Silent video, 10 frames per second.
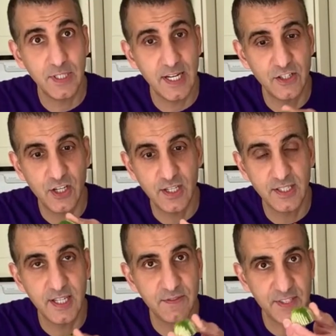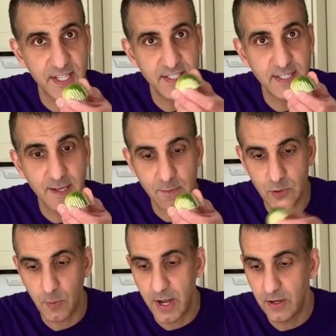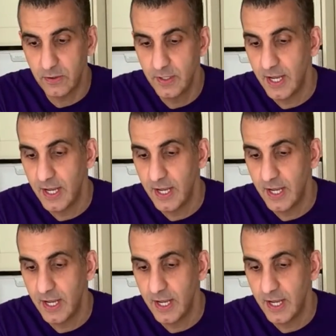And as you can see, I've zested them as well,